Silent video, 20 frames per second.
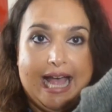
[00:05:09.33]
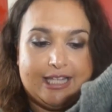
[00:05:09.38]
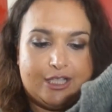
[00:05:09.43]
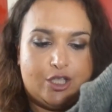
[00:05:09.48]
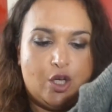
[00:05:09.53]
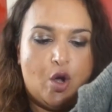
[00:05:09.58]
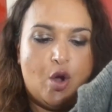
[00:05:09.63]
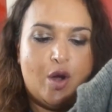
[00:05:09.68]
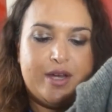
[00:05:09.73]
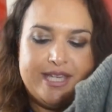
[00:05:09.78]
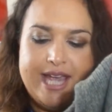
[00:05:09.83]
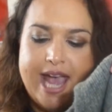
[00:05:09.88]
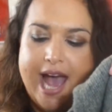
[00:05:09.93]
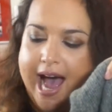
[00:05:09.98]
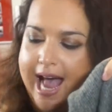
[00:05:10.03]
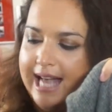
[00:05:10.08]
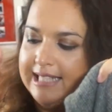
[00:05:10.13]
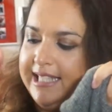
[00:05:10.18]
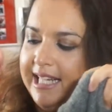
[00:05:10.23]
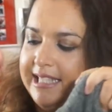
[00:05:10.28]
So
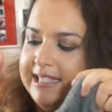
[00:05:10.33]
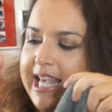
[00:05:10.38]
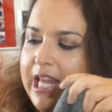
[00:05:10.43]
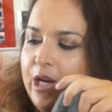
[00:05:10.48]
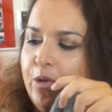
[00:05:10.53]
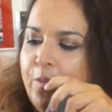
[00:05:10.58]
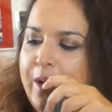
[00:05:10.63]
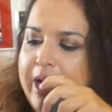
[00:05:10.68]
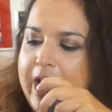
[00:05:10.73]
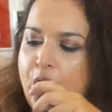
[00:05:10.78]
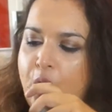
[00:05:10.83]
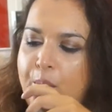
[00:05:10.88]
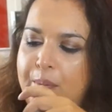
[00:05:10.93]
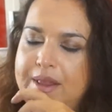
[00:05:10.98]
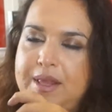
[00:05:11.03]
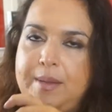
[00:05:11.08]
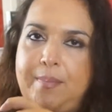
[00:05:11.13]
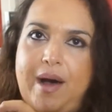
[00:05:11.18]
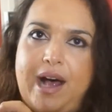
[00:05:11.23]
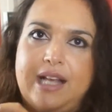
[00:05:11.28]
yeah, as I said, when I
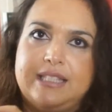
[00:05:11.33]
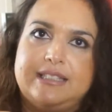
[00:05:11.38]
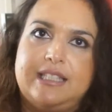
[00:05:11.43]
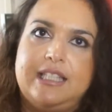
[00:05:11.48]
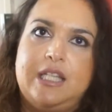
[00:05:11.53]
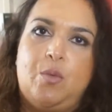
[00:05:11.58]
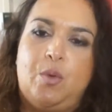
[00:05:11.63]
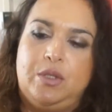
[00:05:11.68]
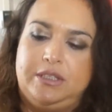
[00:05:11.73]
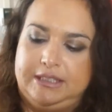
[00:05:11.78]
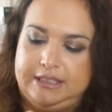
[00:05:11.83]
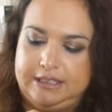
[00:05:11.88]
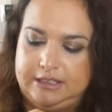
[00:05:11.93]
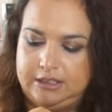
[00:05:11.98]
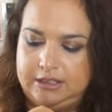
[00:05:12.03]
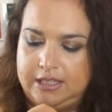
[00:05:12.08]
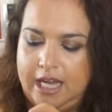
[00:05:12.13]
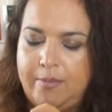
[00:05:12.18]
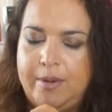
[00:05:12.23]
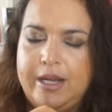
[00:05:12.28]
opened the parcel, it
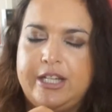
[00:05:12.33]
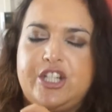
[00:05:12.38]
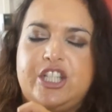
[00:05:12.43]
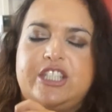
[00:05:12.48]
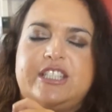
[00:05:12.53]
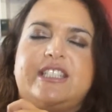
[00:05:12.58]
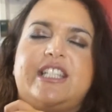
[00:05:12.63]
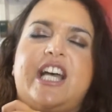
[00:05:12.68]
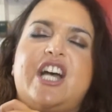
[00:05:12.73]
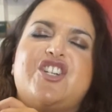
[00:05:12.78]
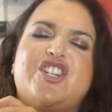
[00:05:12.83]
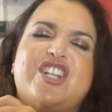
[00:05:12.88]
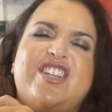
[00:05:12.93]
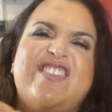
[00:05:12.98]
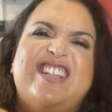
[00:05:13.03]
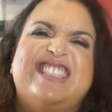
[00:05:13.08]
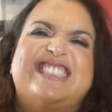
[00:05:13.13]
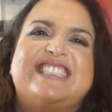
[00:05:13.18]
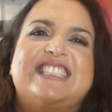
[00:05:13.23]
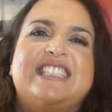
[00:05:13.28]
was, I mean, just
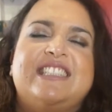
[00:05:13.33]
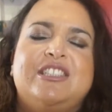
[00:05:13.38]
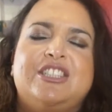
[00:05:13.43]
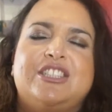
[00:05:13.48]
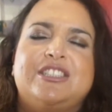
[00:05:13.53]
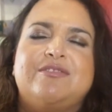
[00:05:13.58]
touching this,